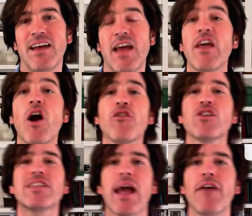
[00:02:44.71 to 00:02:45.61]
And they offer it
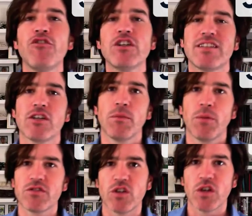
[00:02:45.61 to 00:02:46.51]
to every single
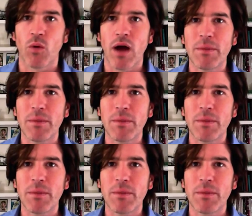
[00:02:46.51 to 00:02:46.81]
person. You know why?